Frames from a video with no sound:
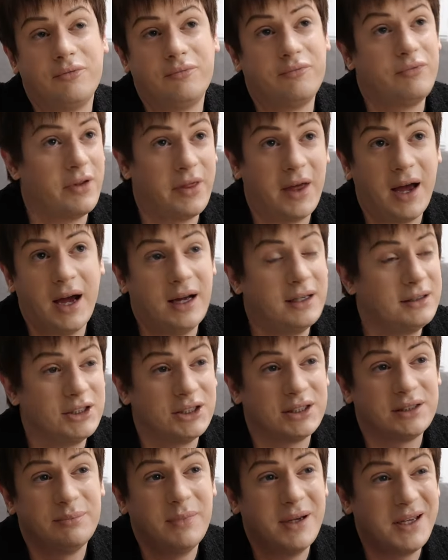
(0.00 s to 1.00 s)
For that,
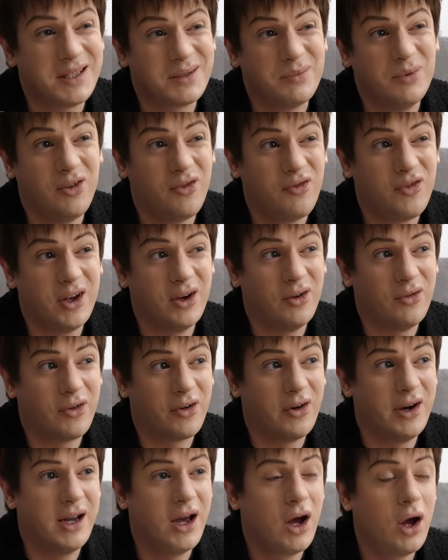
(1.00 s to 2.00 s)
just makes me feel
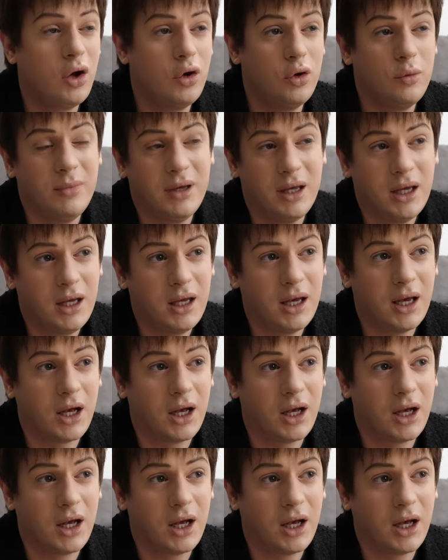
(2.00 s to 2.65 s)
very homey